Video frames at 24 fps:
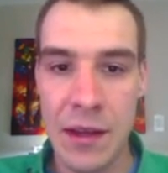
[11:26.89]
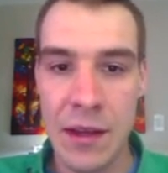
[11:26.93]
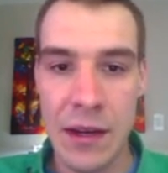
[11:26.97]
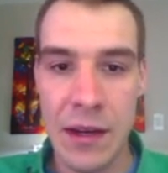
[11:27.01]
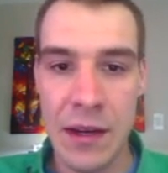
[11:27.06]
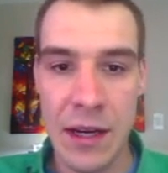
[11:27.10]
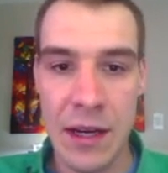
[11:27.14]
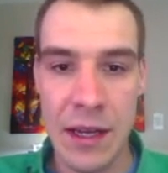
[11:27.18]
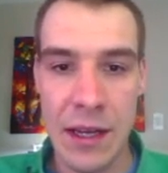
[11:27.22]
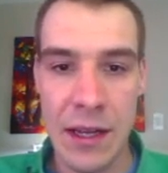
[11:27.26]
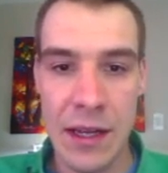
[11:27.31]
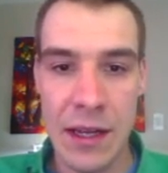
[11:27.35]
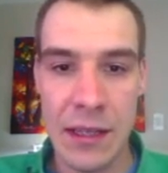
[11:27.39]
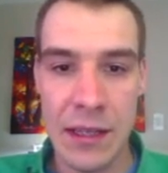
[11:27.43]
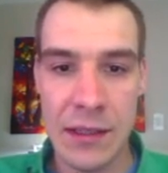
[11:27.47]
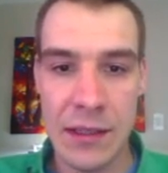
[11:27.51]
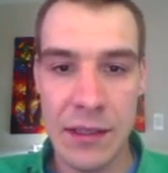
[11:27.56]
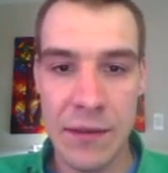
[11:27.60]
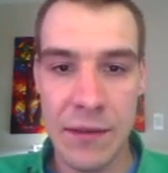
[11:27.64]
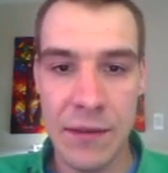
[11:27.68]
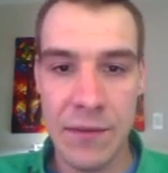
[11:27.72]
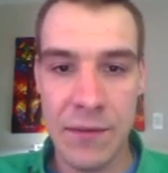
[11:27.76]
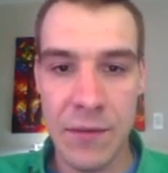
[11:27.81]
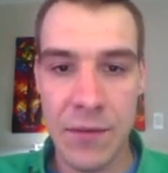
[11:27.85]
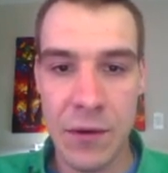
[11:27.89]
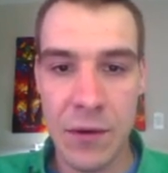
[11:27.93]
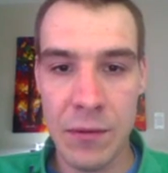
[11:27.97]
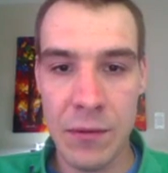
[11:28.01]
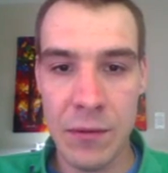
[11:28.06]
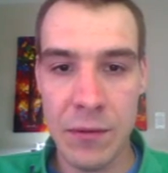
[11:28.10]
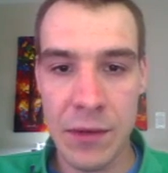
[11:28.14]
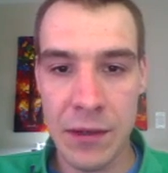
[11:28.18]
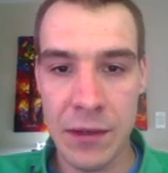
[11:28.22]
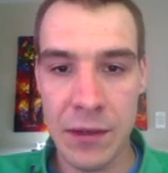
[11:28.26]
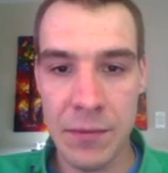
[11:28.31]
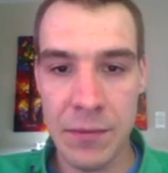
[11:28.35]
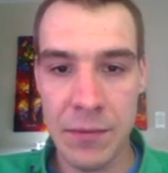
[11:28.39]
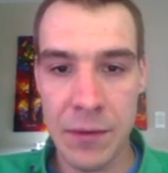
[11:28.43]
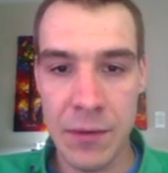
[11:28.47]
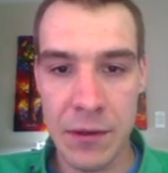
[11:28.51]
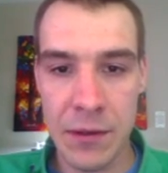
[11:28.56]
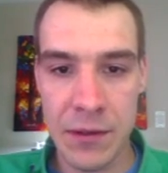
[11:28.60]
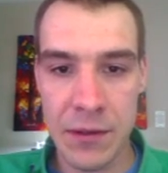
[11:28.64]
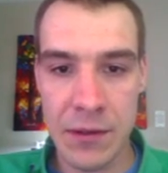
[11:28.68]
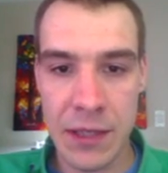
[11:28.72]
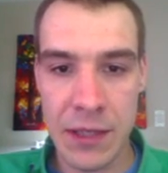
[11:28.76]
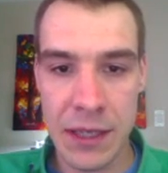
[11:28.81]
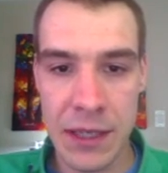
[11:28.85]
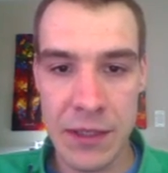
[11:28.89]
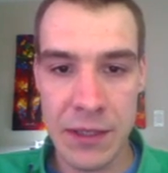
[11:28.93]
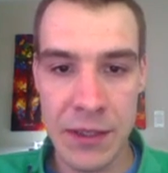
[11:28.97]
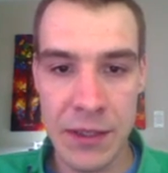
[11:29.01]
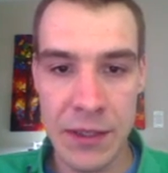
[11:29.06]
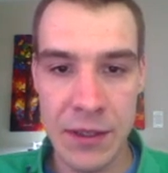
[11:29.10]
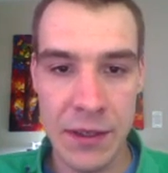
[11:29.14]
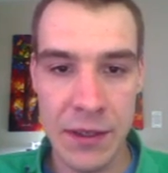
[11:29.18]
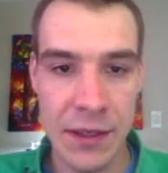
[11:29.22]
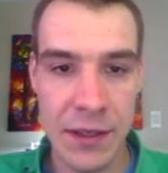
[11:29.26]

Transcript: right? And that's the forward process.